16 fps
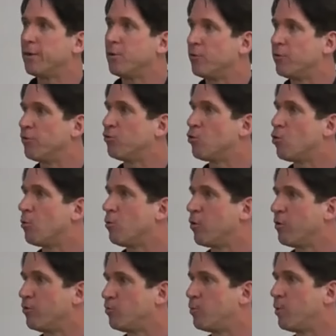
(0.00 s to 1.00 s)
Northern
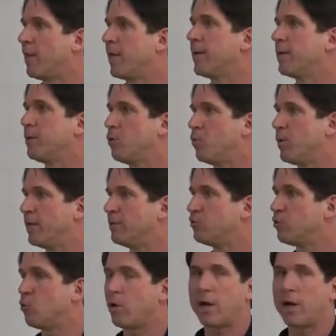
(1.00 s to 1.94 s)
Colorado Bears football team.